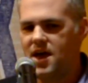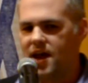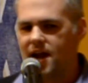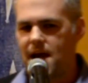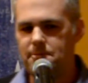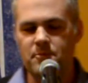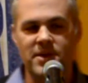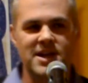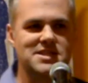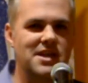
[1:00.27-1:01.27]
a couple
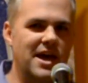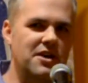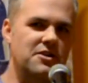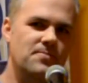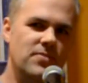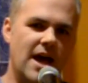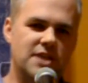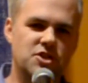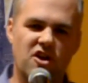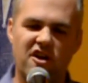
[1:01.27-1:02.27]
minutes later, I
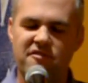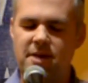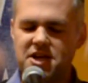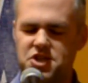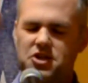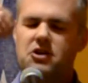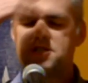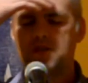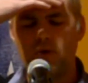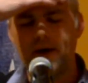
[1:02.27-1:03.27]
took off my
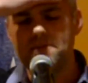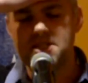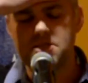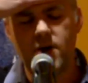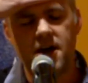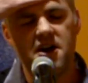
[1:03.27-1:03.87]
shirt to wipe the sweat